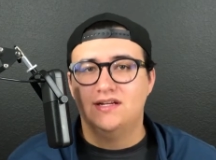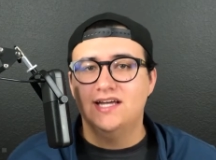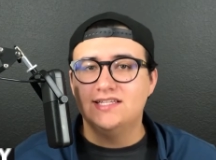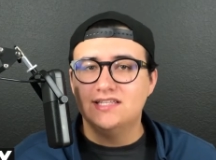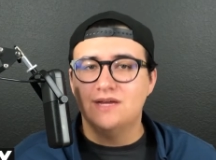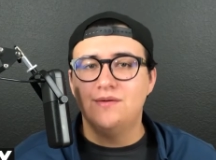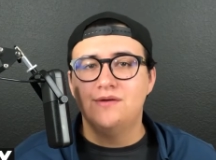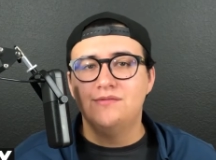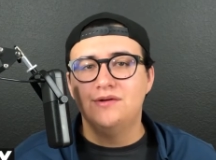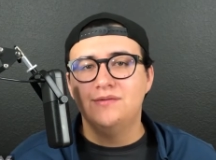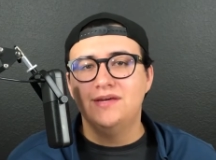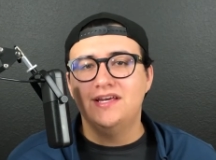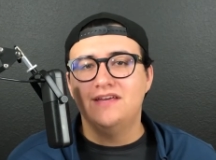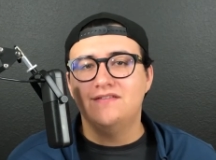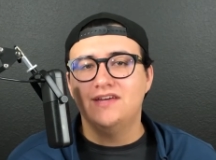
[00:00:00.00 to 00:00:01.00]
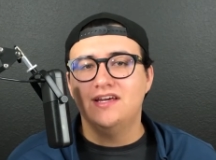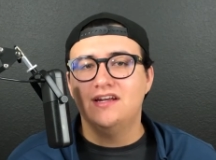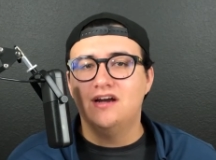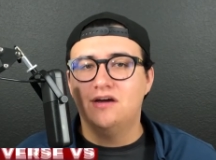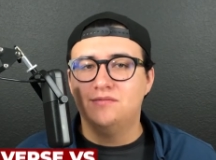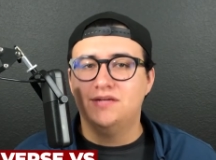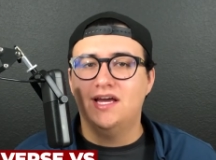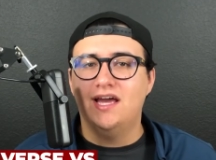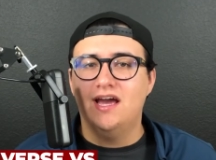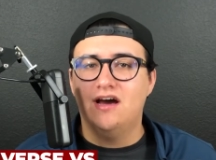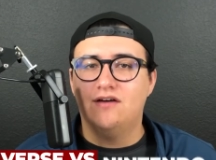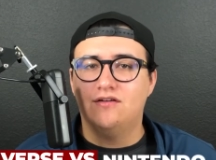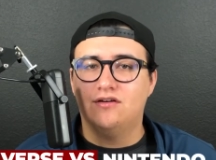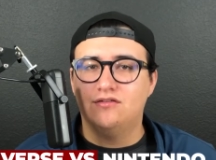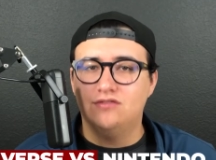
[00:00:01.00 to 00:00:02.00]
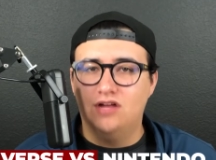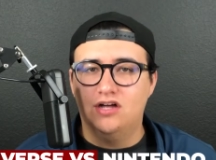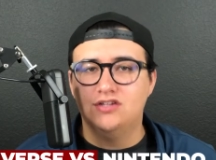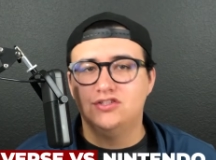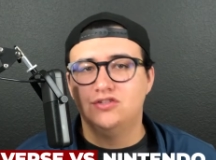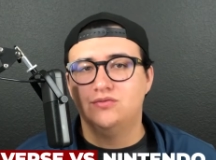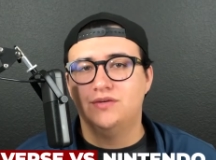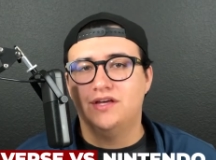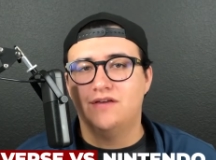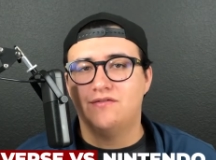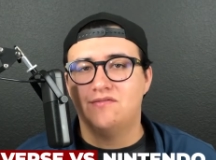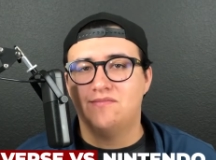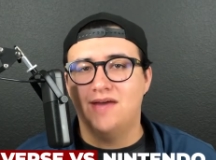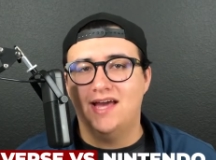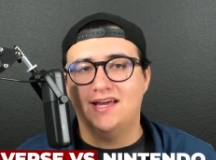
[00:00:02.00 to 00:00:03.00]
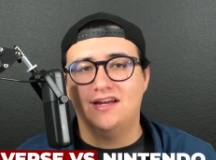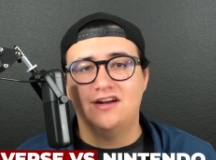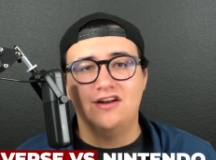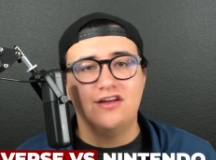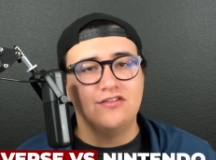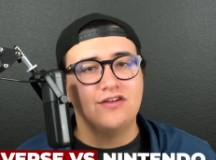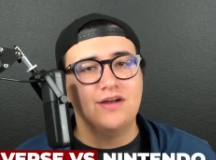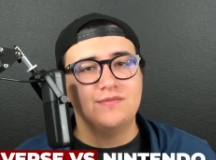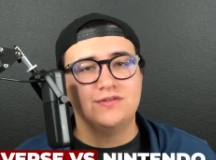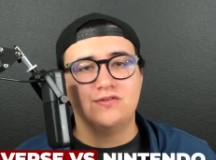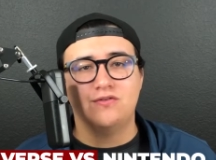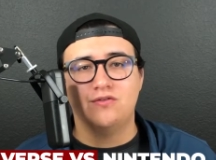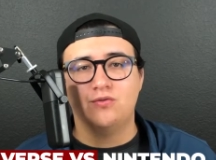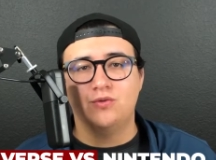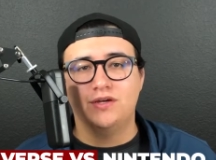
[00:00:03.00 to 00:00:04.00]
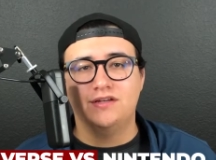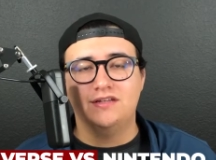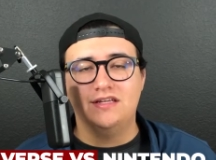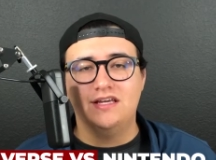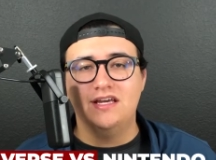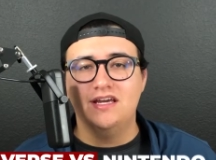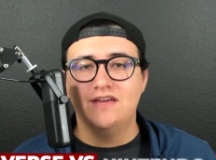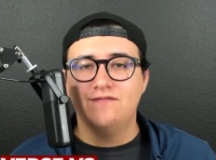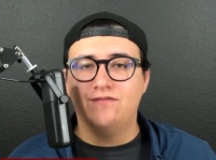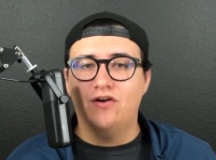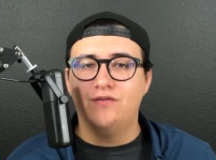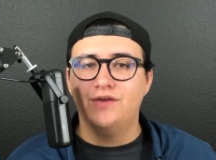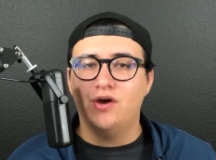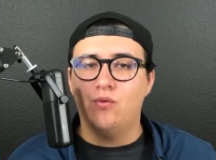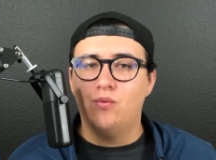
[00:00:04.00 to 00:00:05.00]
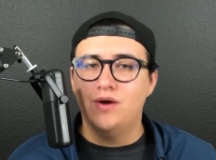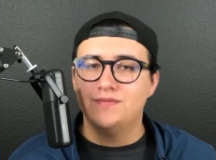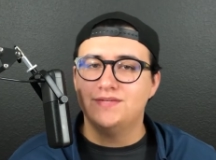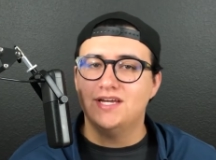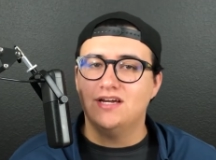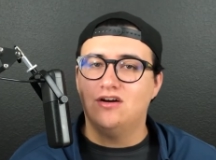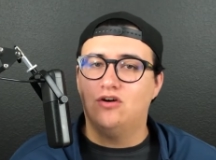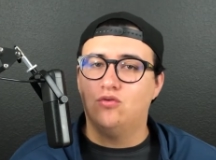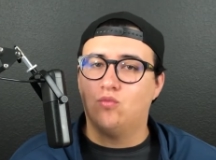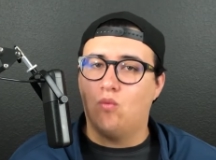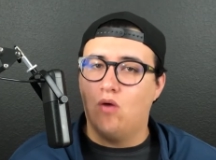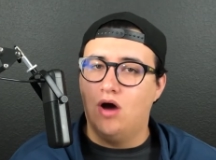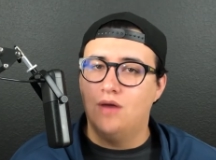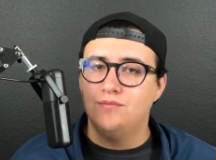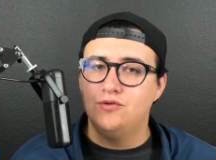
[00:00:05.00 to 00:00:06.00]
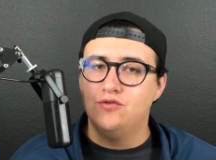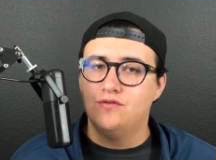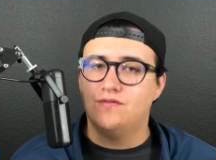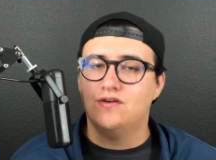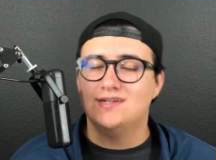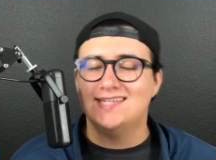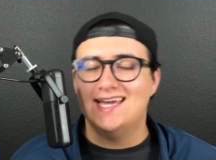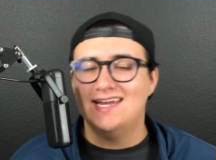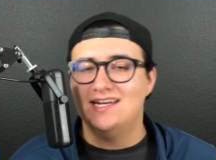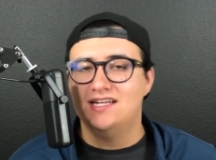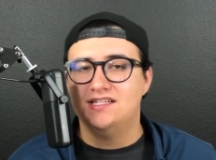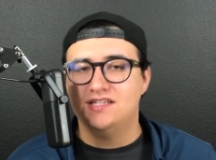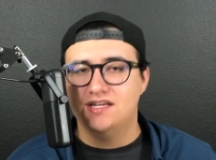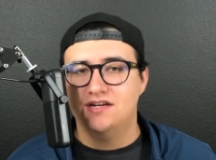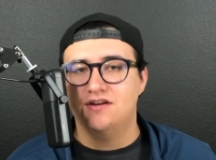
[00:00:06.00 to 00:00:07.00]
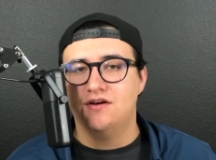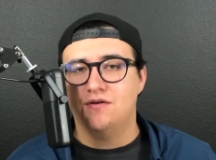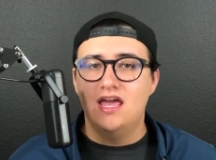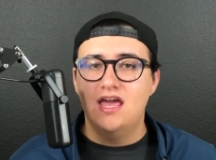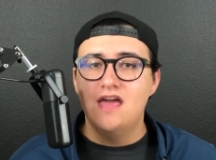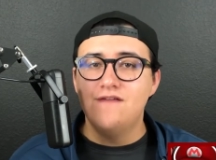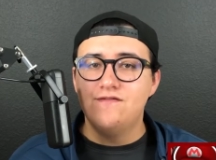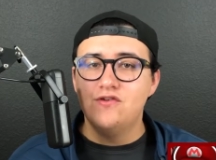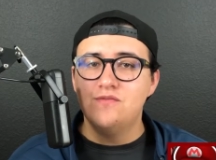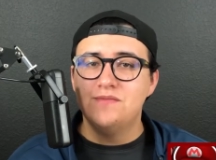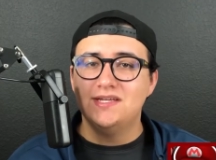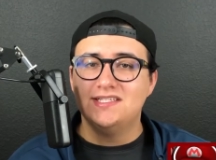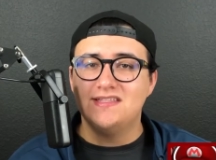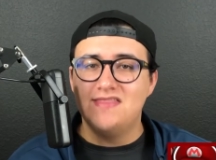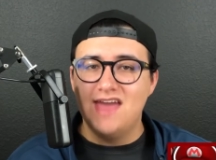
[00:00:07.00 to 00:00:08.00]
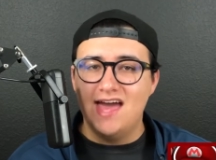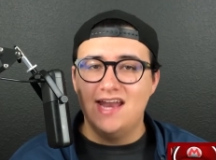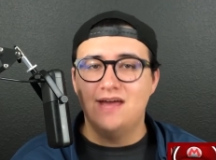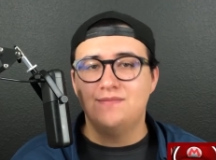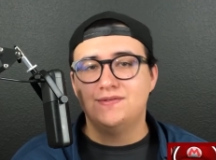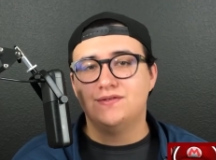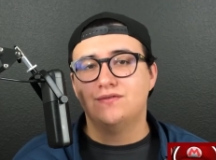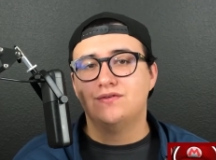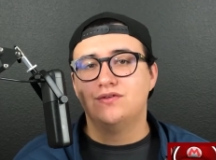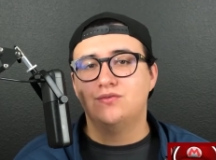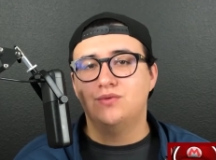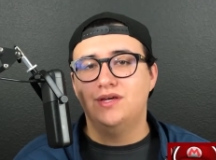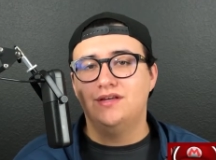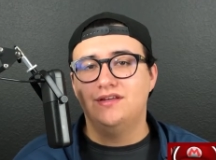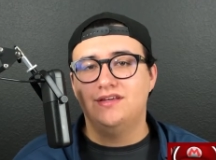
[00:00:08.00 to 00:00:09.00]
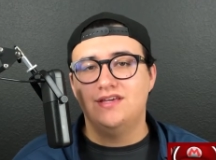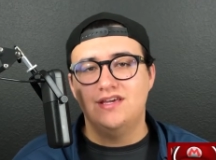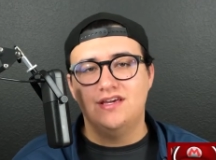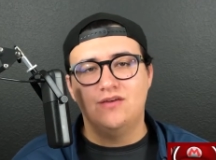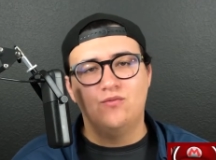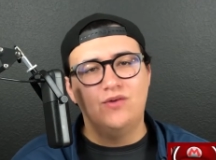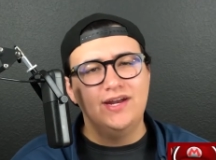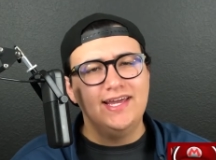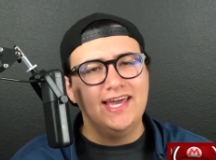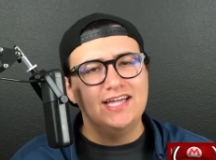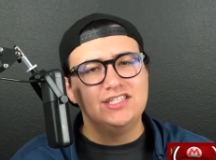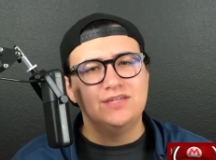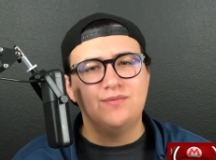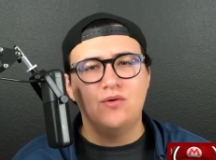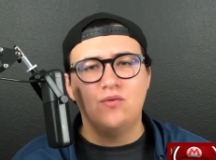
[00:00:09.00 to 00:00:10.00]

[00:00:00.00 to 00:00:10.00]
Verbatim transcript: Next up, I'm going to be giving an update on a lawsuit we covered back in another episode of The Weekly Geek involving a website called ROMUniverse and Nintendo. If you missed that episode of The Weekly Geek and want to catch up